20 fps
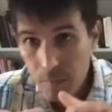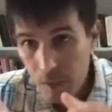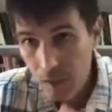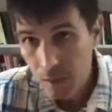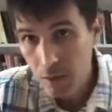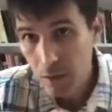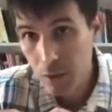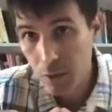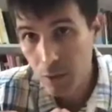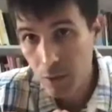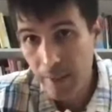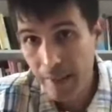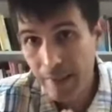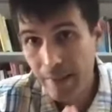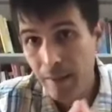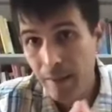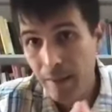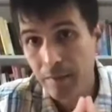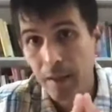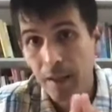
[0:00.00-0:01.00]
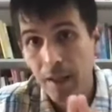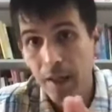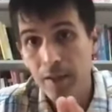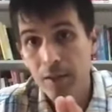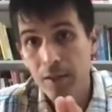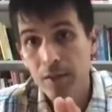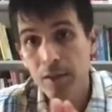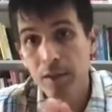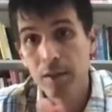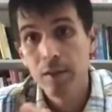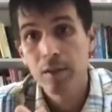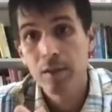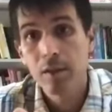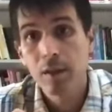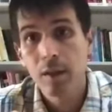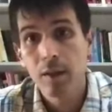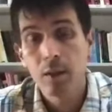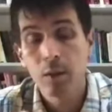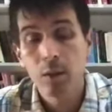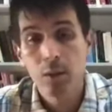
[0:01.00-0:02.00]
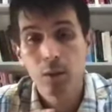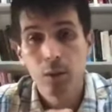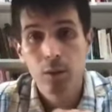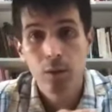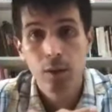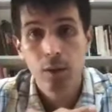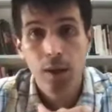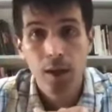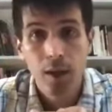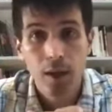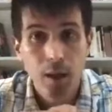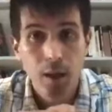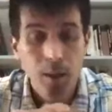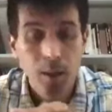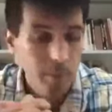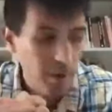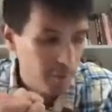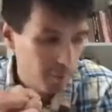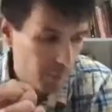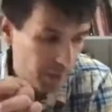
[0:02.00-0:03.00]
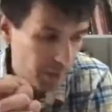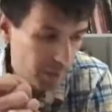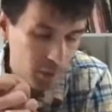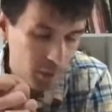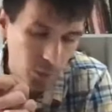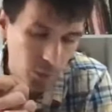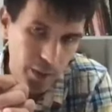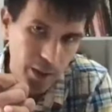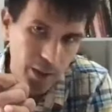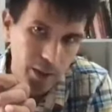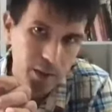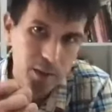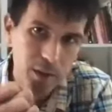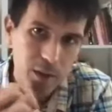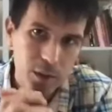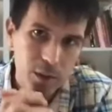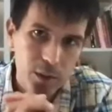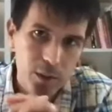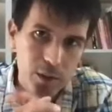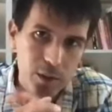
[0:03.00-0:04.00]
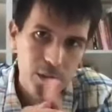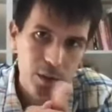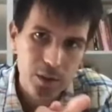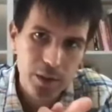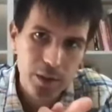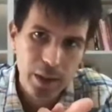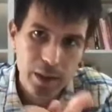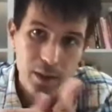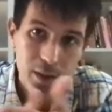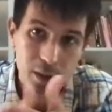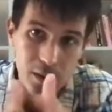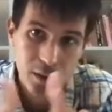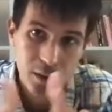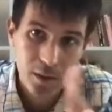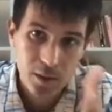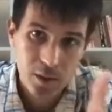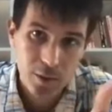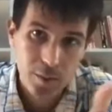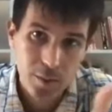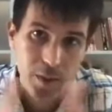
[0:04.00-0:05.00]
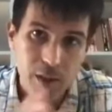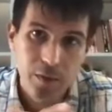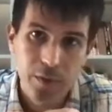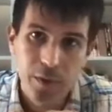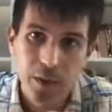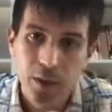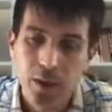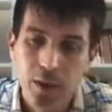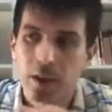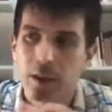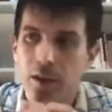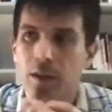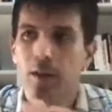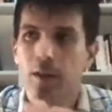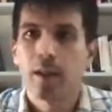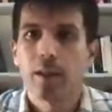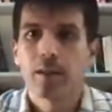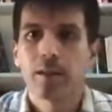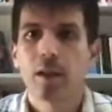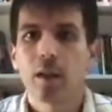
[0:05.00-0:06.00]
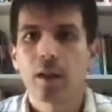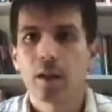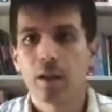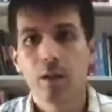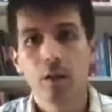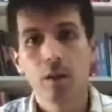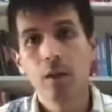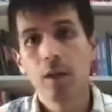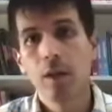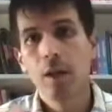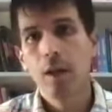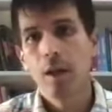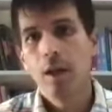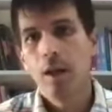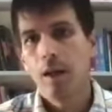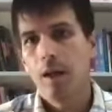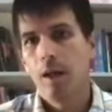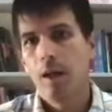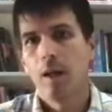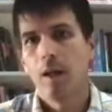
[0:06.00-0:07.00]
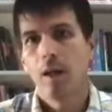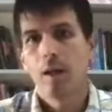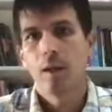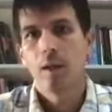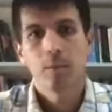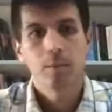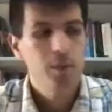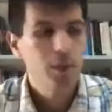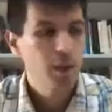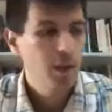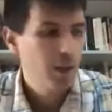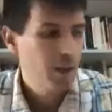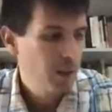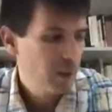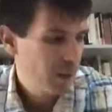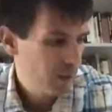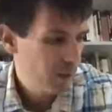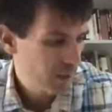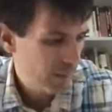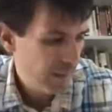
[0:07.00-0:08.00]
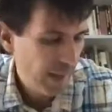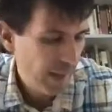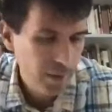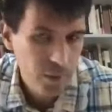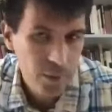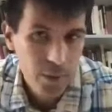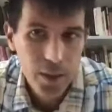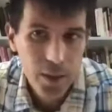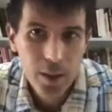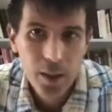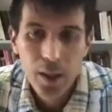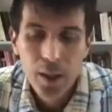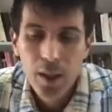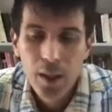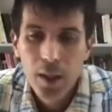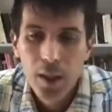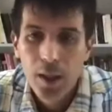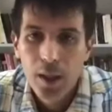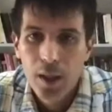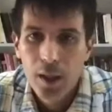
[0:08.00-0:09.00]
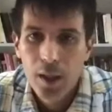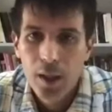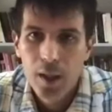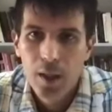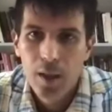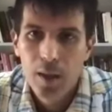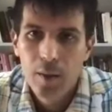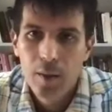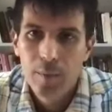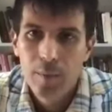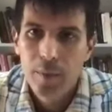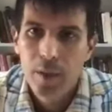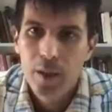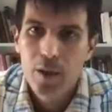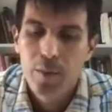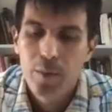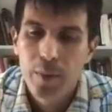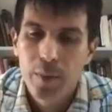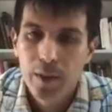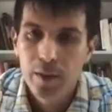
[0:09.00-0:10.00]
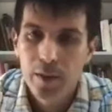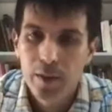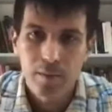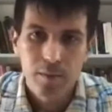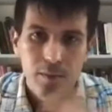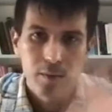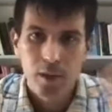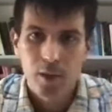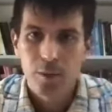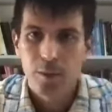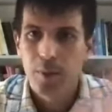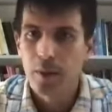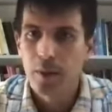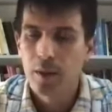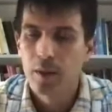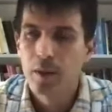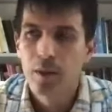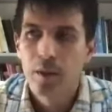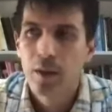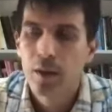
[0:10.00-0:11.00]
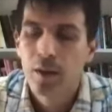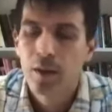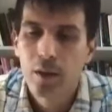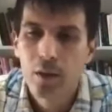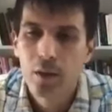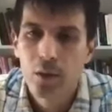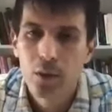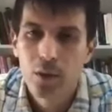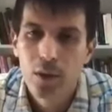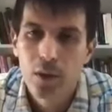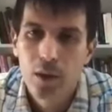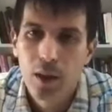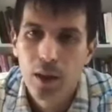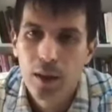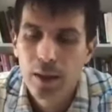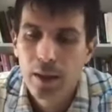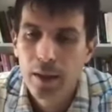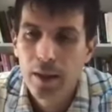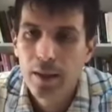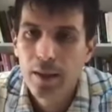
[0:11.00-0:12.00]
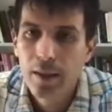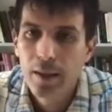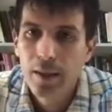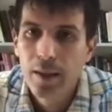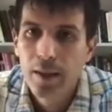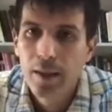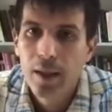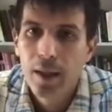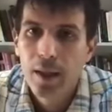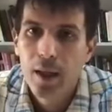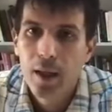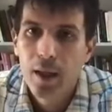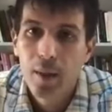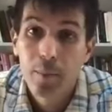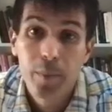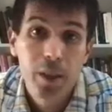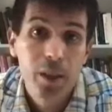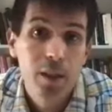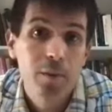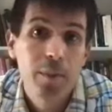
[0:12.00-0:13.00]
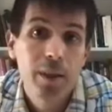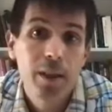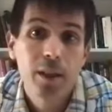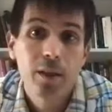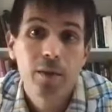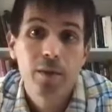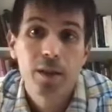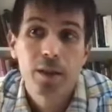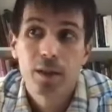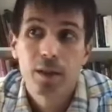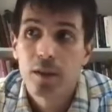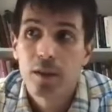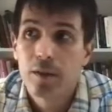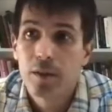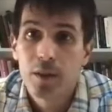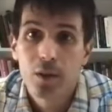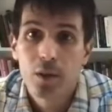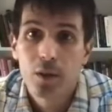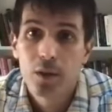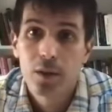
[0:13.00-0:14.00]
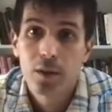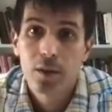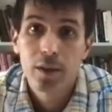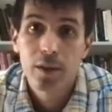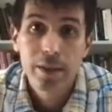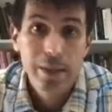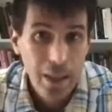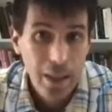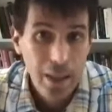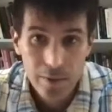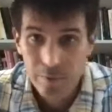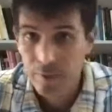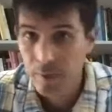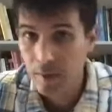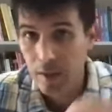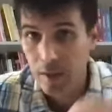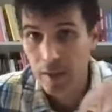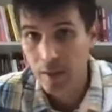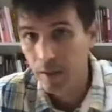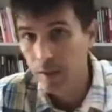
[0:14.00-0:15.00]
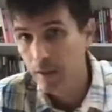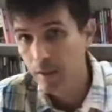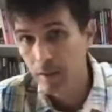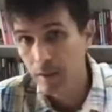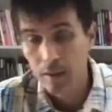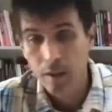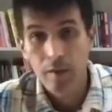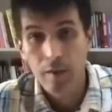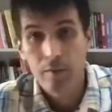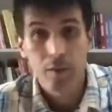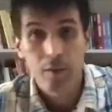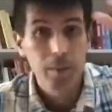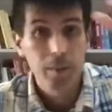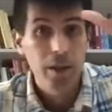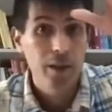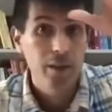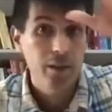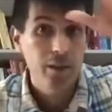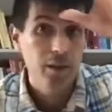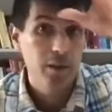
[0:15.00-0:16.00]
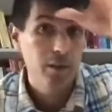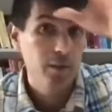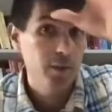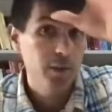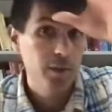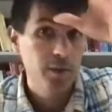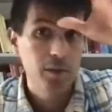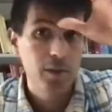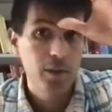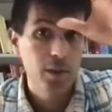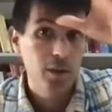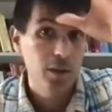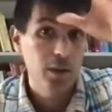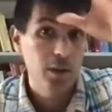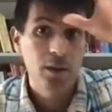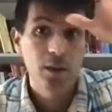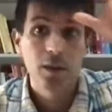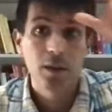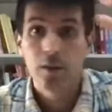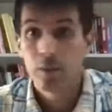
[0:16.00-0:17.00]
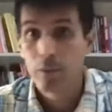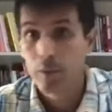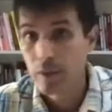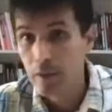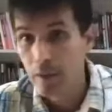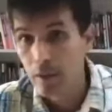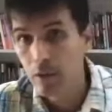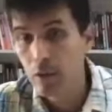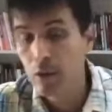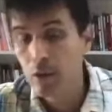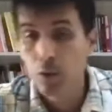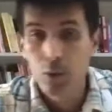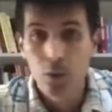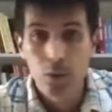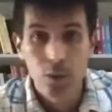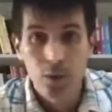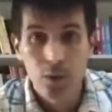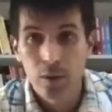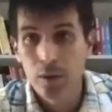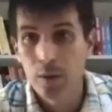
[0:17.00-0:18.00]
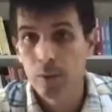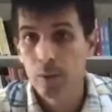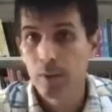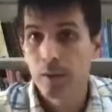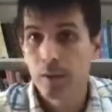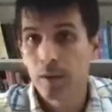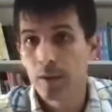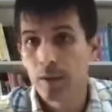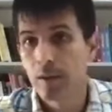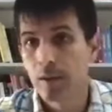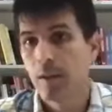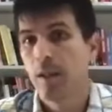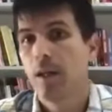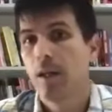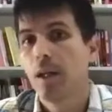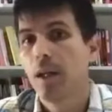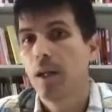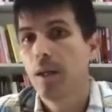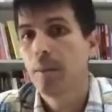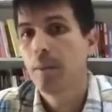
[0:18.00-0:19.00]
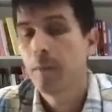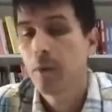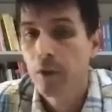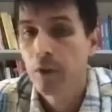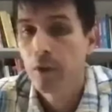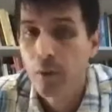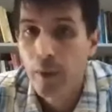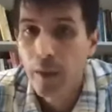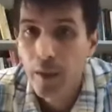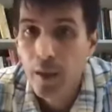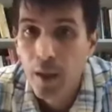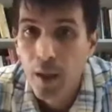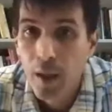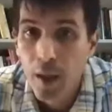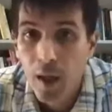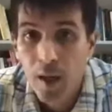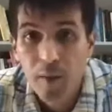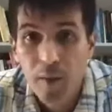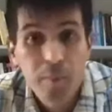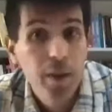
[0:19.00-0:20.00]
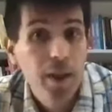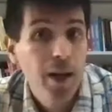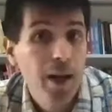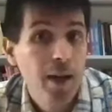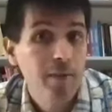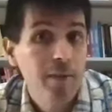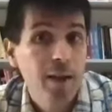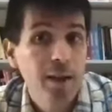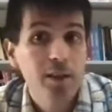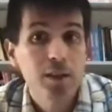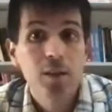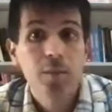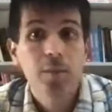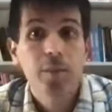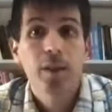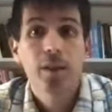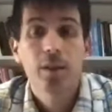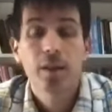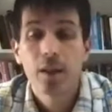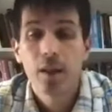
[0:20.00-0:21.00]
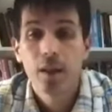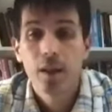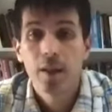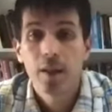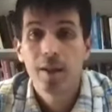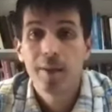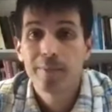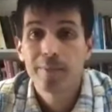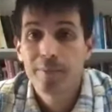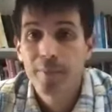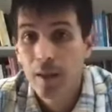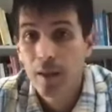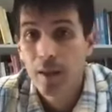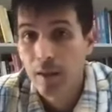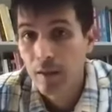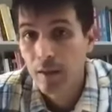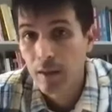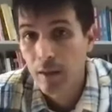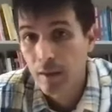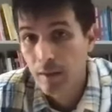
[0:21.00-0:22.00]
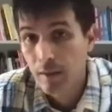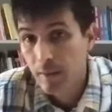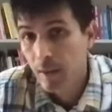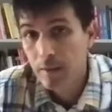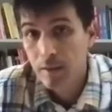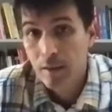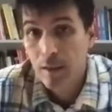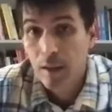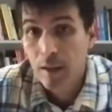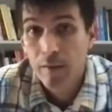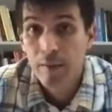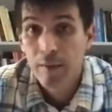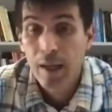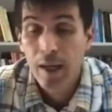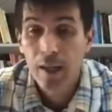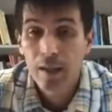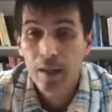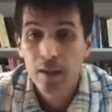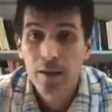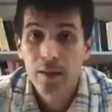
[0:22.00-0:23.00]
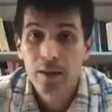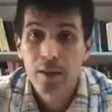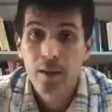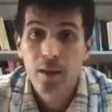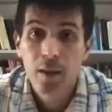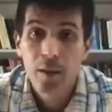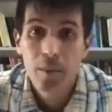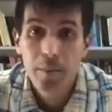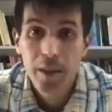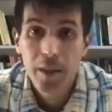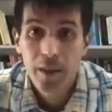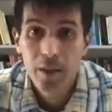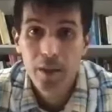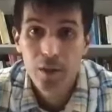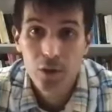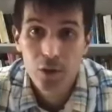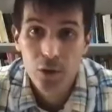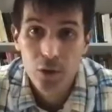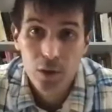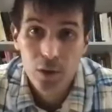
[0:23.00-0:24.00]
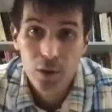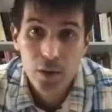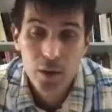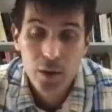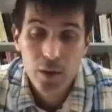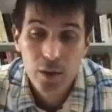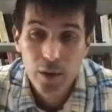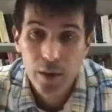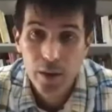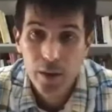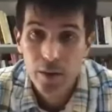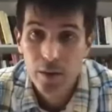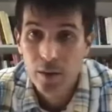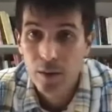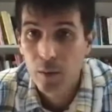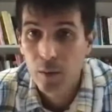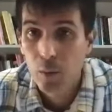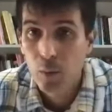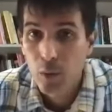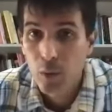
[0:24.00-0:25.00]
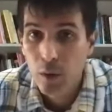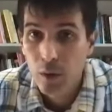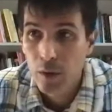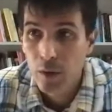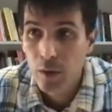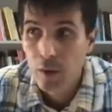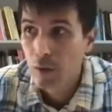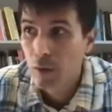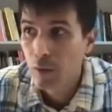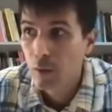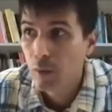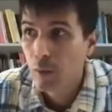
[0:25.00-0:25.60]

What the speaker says: to many of the Haitians who have made their way to Texas, and specifically to that Del Rio gathering that's been in the news a lot lately, because many of these individuals did not flee in the aftermath of the recent coup or the recent earthquake, but have actually been actually left the island many years earlier and were